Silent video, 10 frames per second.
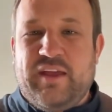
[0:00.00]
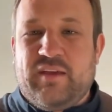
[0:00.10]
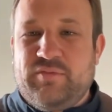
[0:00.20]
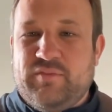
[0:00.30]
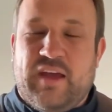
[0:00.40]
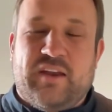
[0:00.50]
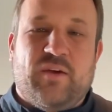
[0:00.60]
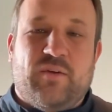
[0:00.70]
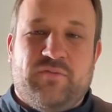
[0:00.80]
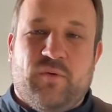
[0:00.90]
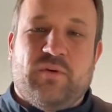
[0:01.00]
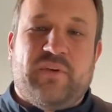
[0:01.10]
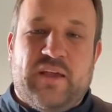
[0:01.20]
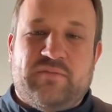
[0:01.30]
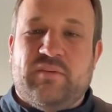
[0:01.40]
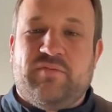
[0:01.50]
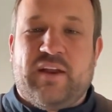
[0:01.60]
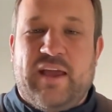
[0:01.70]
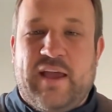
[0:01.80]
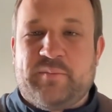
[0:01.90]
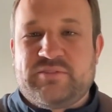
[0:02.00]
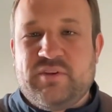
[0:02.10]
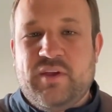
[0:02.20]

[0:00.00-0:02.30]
If you've got to go to 4 or 5 different apps,